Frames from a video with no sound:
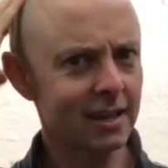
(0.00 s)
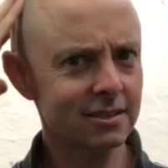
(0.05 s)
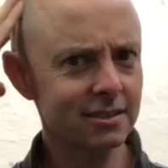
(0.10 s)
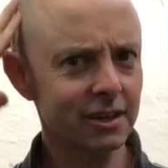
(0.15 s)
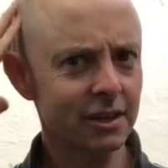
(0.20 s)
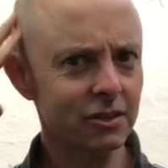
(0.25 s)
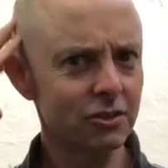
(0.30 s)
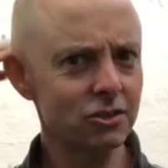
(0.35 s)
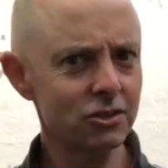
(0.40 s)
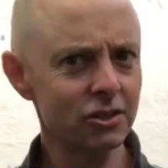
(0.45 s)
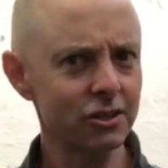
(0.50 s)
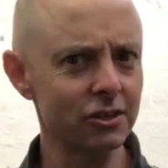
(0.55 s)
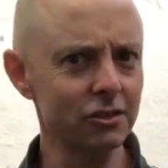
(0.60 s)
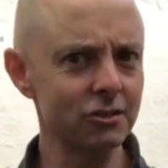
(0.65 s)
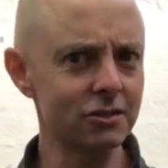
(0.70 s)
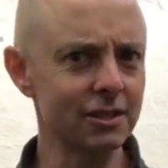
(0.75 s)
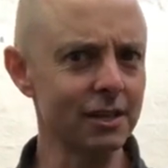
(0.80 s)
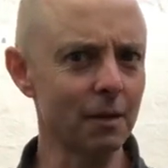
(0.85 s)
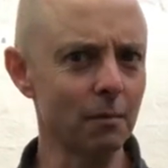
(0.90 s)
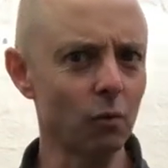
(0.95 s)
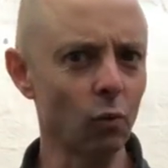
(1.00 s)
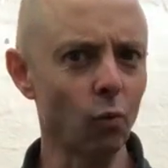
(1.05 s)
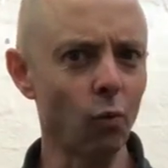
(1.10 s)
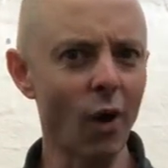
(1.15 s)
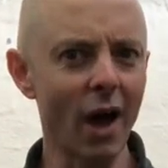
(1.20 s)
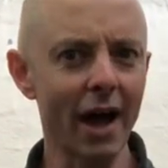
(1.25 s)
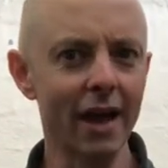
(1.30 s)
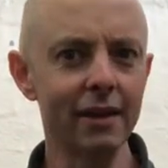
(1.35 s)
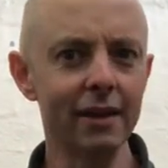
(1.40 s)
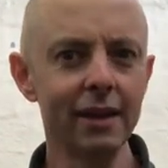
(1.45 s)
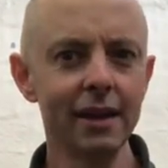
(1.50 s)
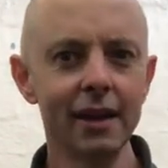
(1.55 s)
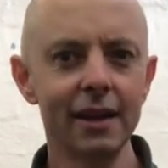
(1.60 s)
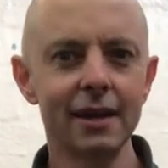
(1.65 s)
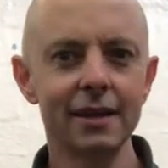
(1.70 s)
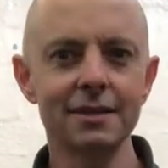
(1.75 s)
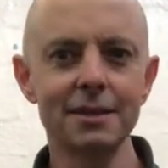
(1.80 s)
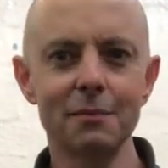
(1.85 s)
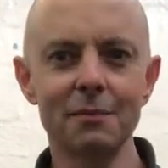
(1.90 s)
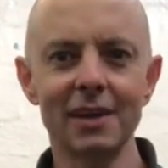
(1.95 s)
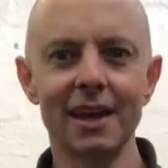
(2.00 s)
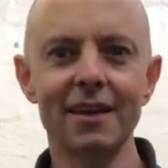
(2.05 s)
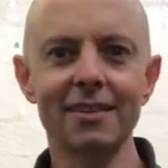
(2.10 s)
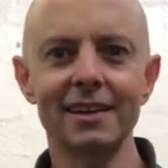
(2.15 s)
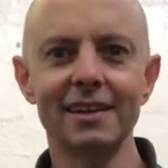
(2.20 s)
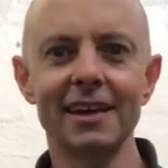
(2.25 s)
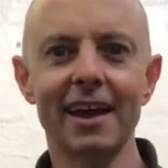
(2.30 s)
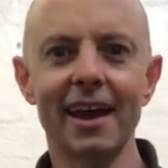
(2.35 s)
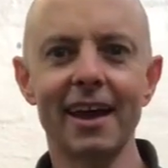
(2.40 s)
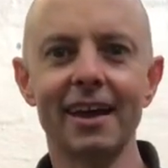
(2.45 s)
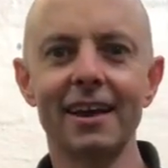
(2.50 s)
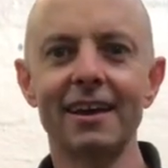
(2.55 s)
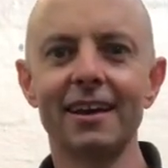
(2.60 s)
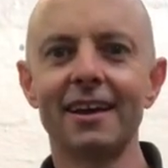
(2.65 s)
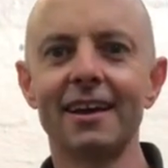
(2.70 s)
and I usually use a number 1, except the other day